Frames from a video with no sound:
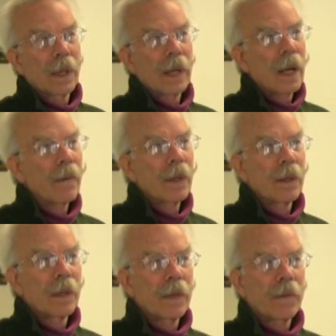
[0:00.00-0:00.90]

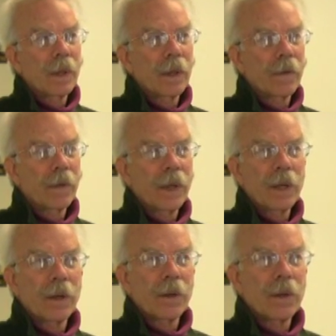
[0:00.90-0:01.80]
having lived for a
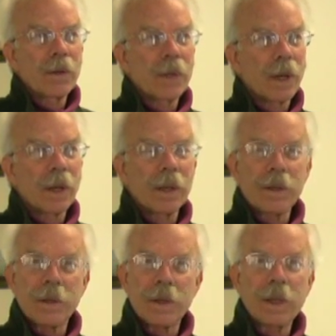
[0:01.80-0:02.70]
year in Tucson
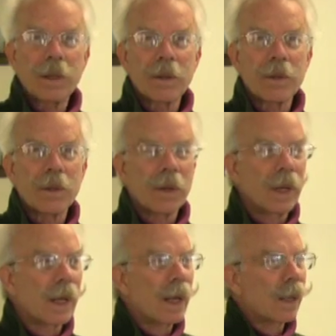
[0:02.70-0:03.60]
and seen those
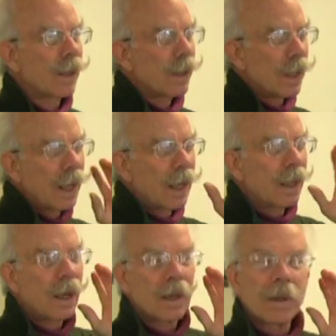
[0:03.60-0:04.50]
cholla cactus, I had
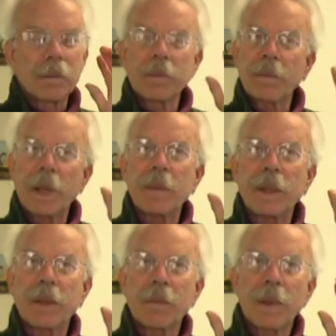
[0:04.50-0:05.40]
that
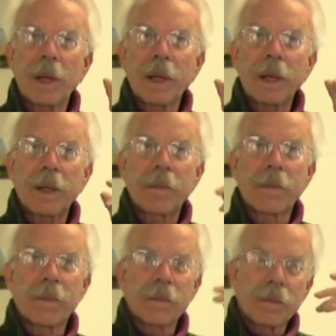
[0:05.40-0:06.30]
maybe in my
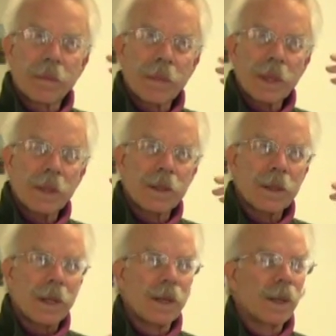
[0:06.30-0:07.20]

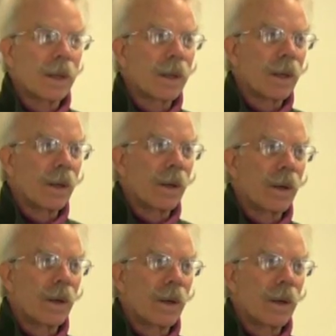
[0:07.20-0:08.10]
aesthetic
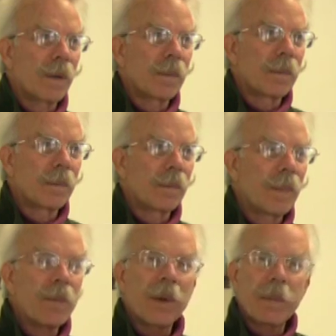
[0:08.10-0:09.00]
or
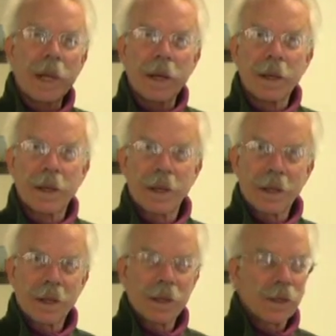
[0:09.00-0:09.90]
memory bank.
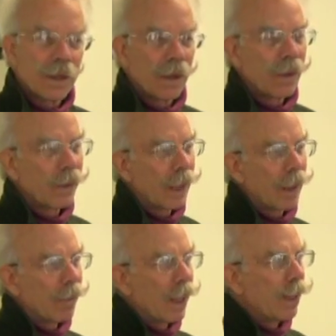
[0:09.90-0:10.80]
So
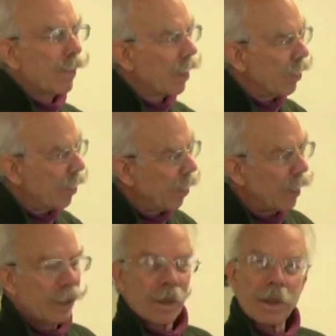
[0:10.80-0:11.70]
that might have
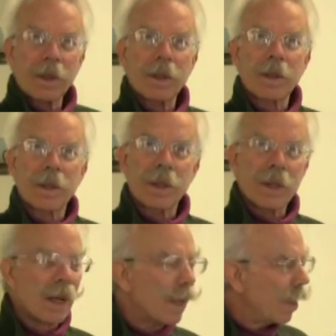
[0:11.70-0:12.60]
contributed to the
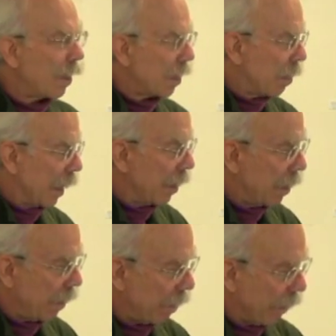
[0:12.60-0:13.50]
design of this piece.